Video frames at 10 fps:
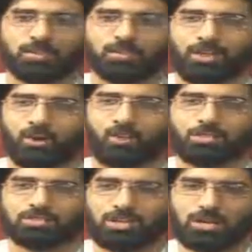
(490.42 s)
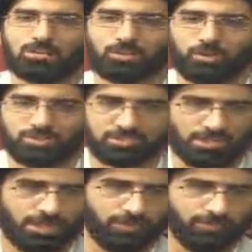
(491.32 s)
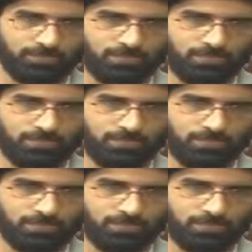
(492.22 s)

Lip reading: that was done to Islam